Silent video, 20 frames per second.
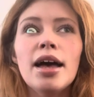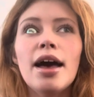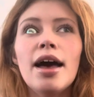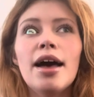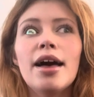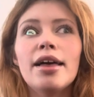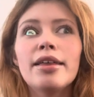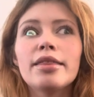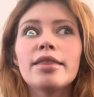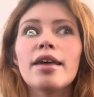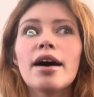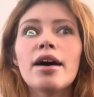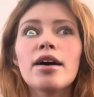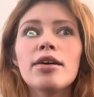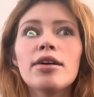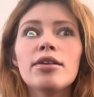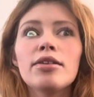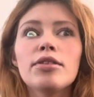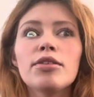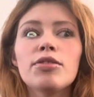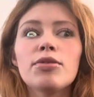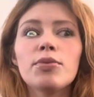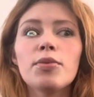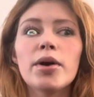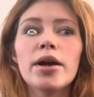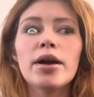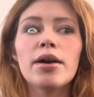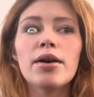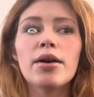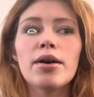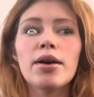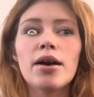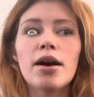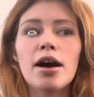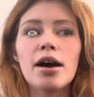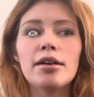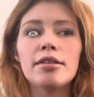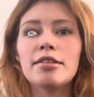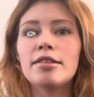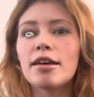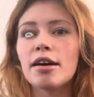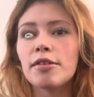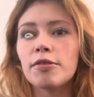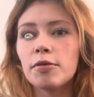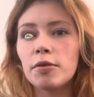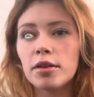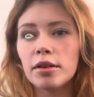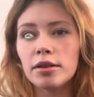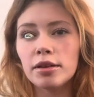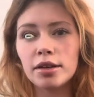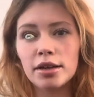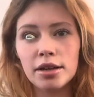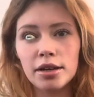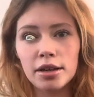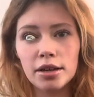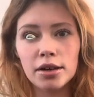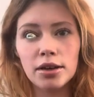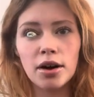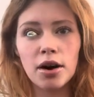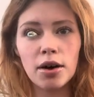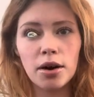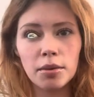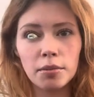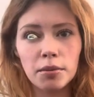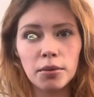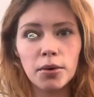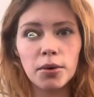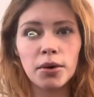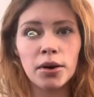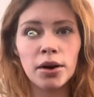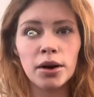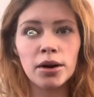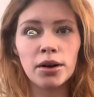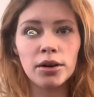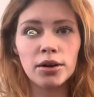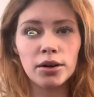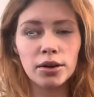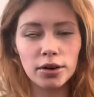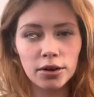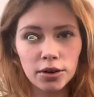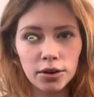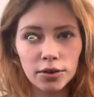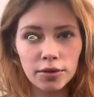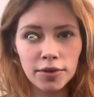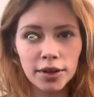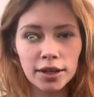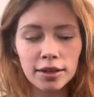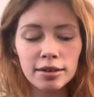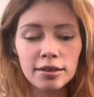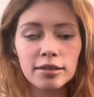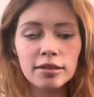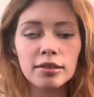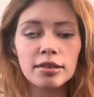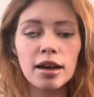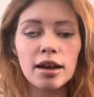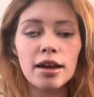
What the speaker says: and that's where I definitely got more nervous.